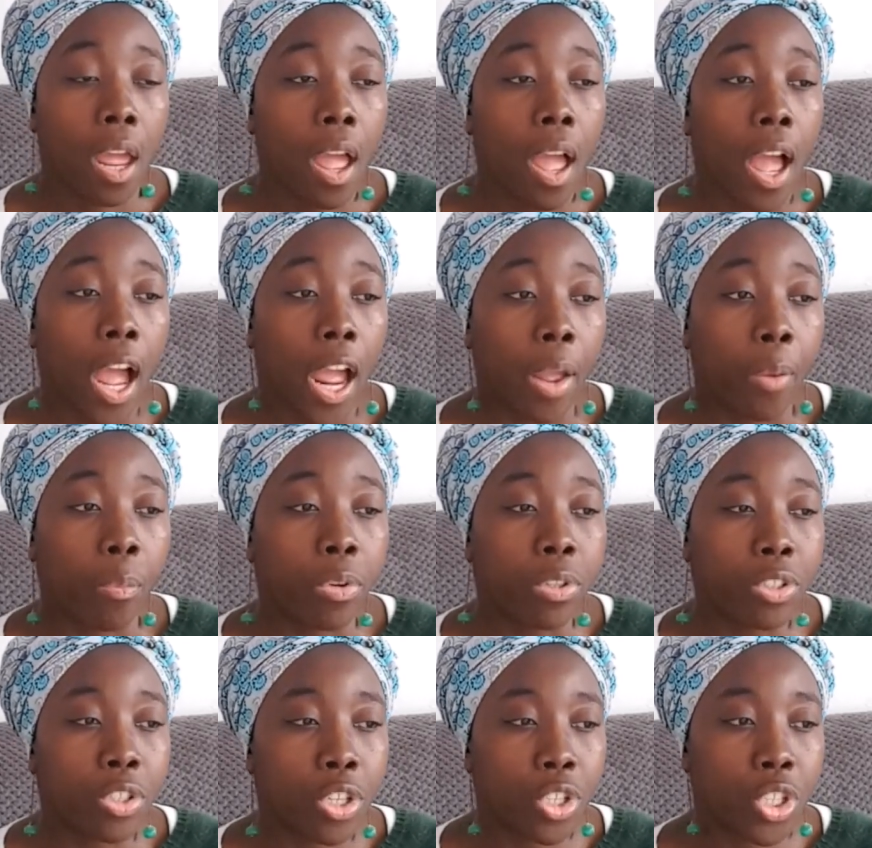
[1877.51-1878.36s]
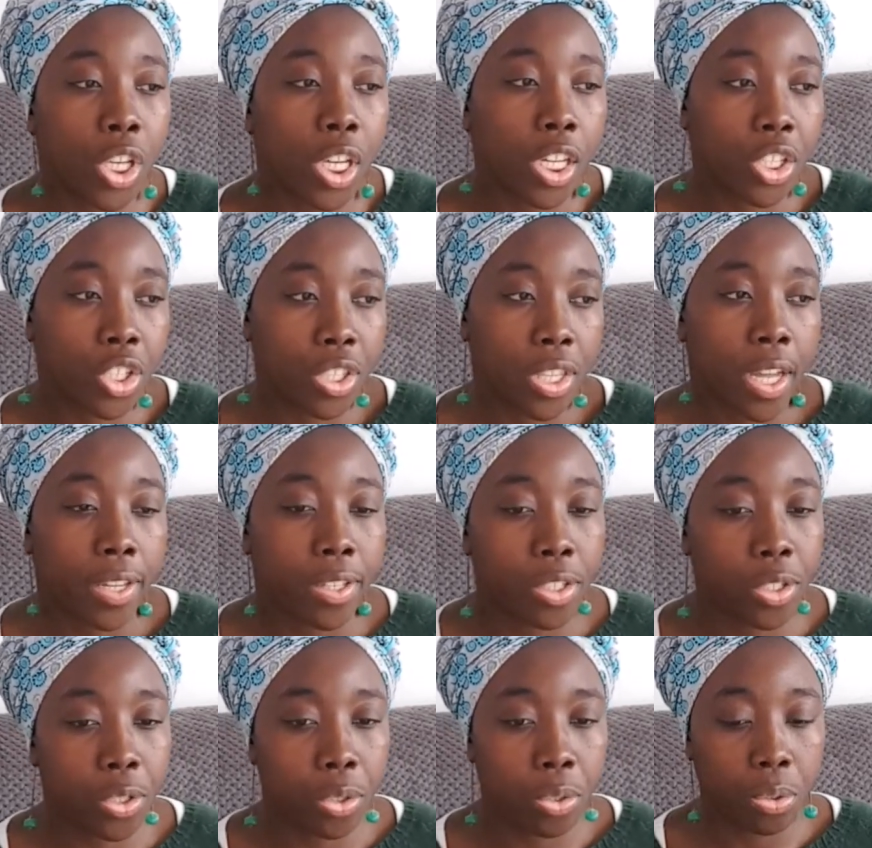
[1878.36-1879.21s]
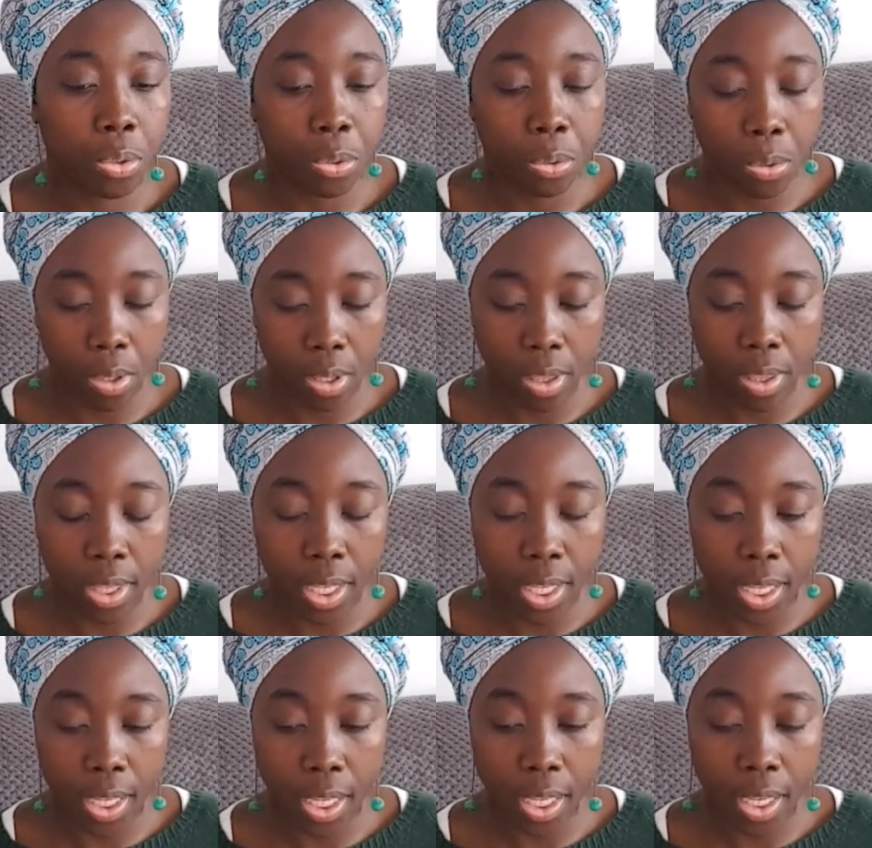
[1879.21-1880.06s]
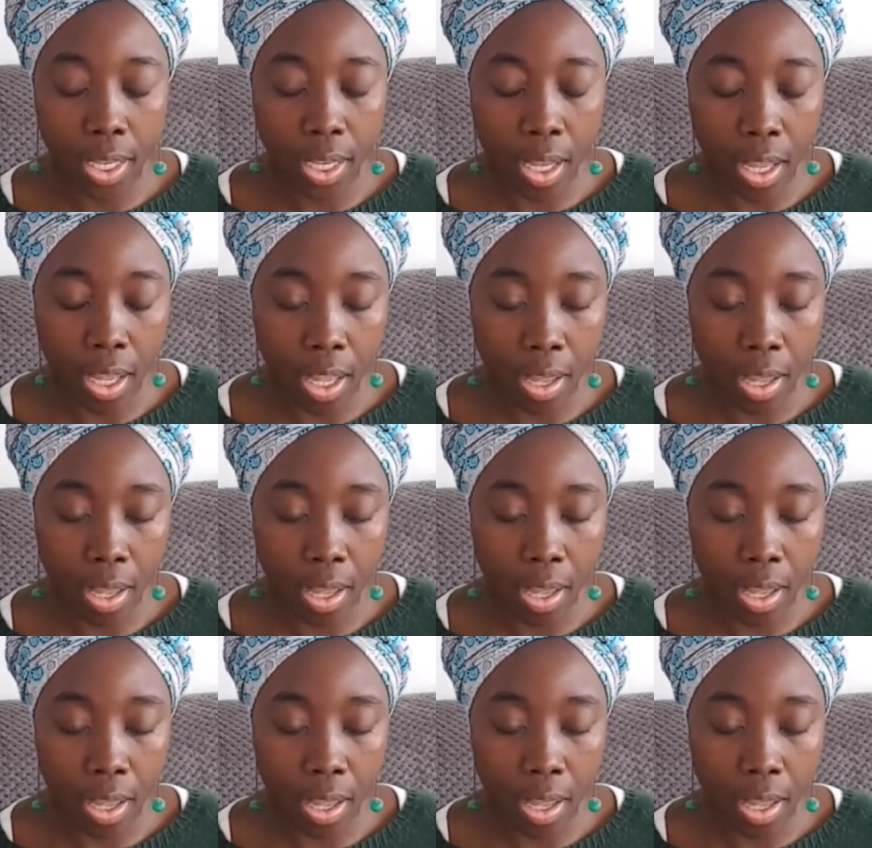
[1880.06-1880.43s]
I want to change that to the